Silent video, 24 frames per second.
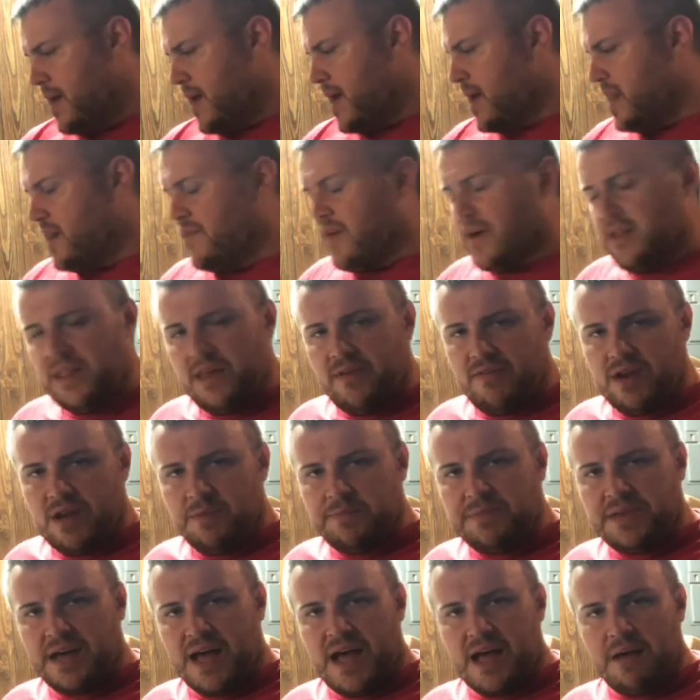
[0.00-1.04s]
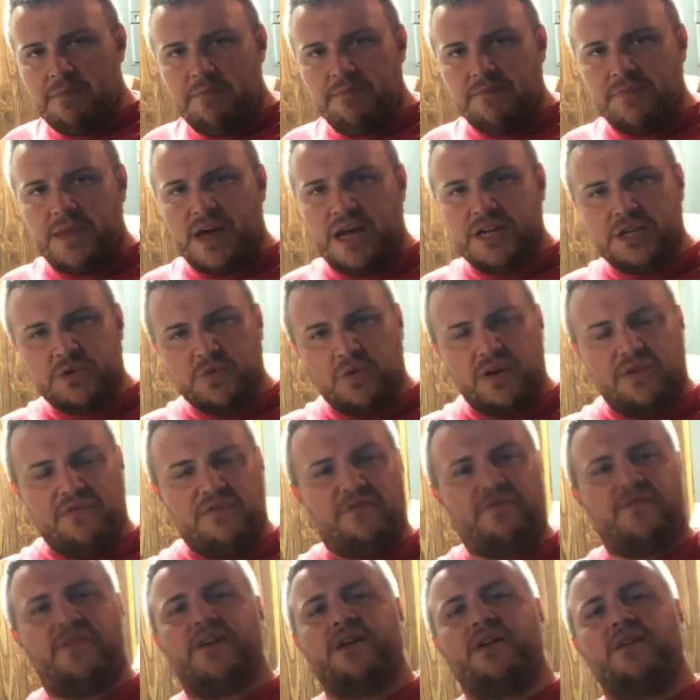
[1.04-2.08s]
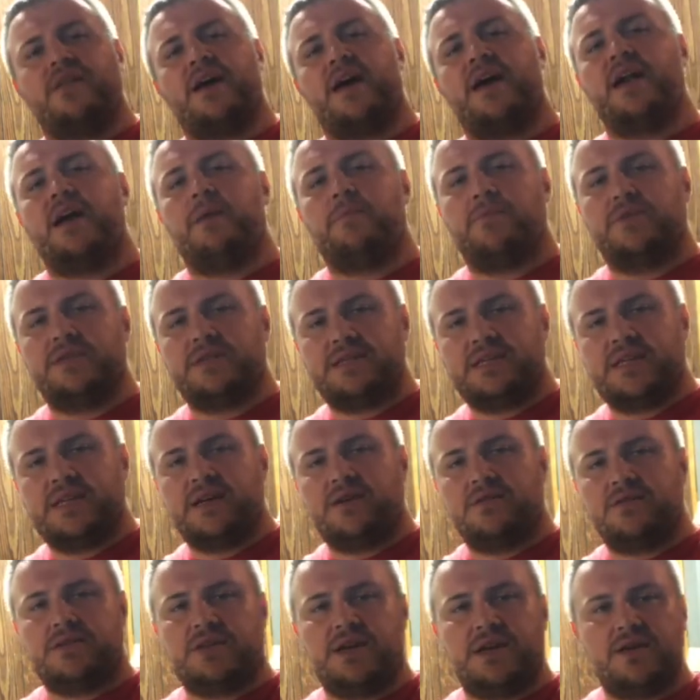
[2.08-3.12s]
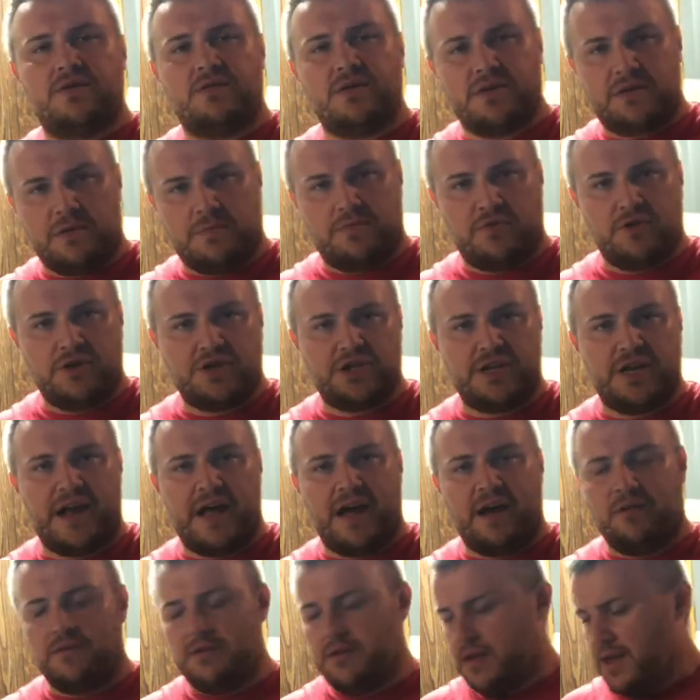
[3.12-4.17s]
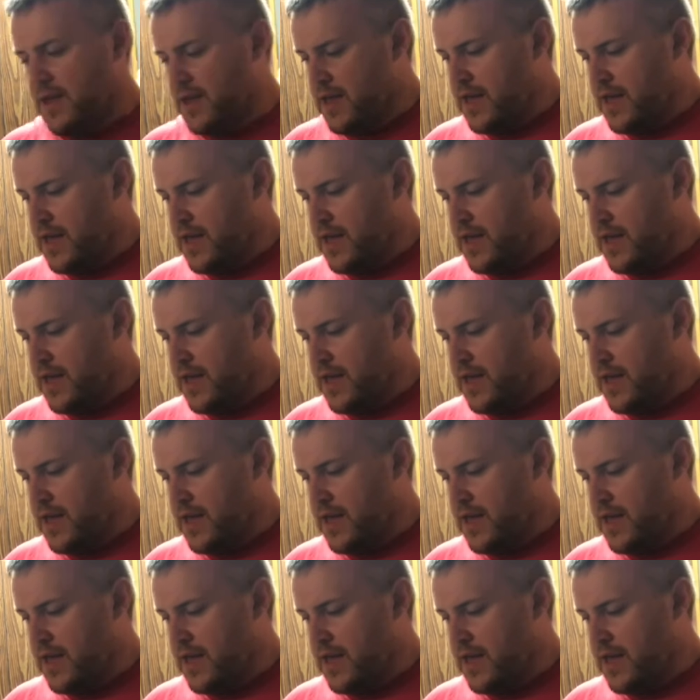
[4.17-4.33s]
and if I leave it up top, I just want to fill that up with CO2 to push it out,